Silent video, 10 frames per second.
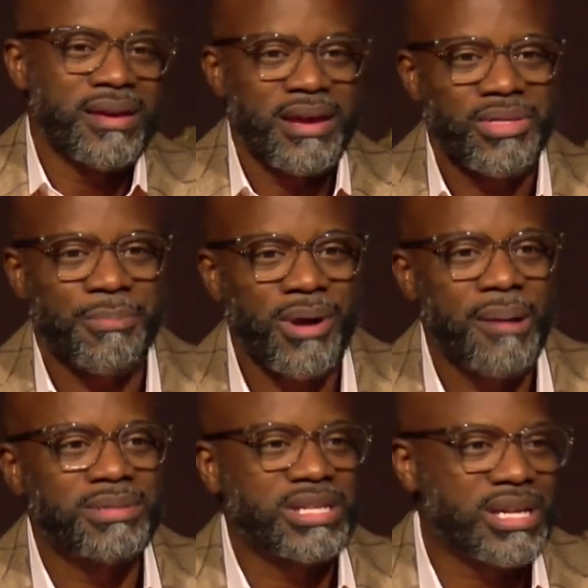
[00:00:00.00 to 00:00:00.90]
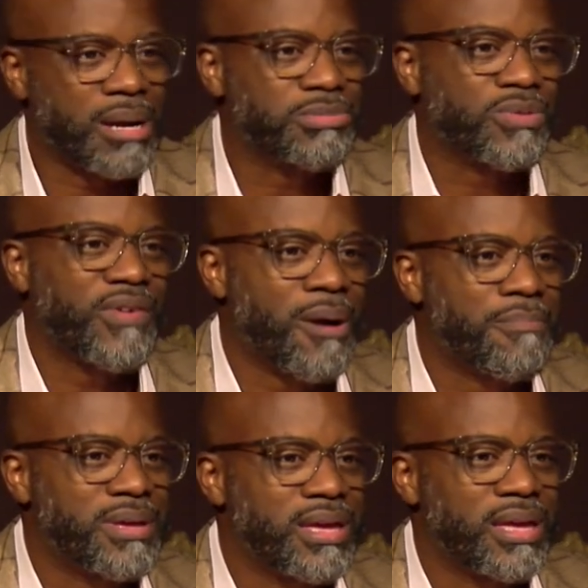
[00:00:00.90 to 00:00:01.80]
And the promise that comes with our
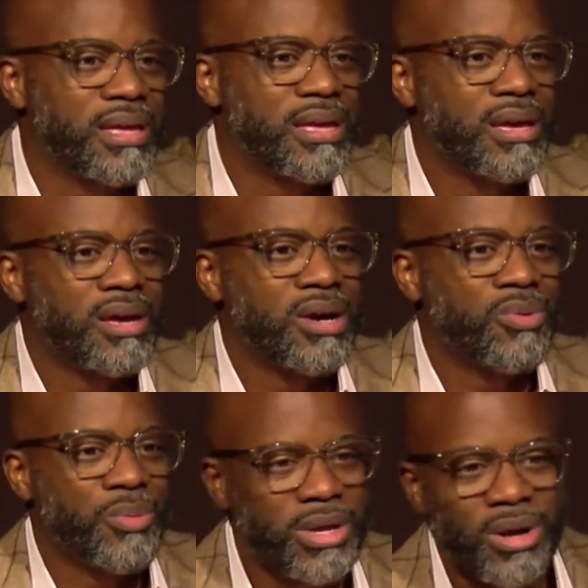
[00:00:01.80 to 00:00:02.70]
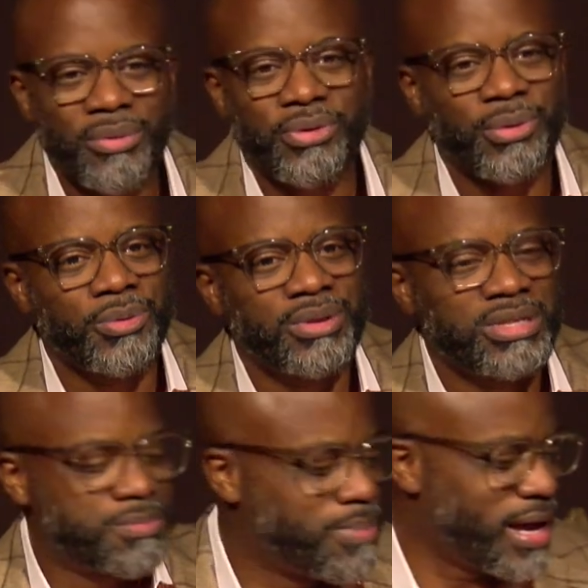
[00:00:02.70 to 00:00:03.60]
being, when we go through
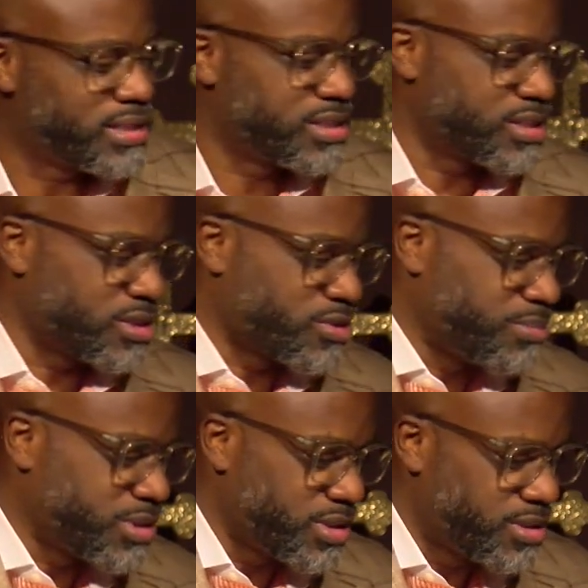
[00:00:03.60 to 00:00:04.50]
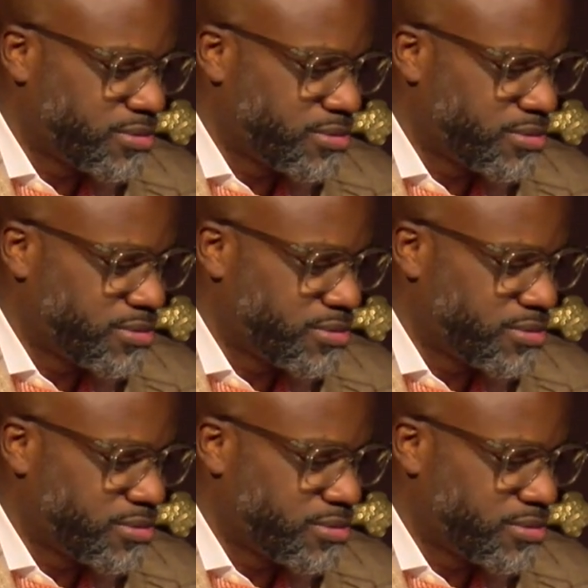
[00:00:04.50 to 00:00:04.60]
these passages of Scripture,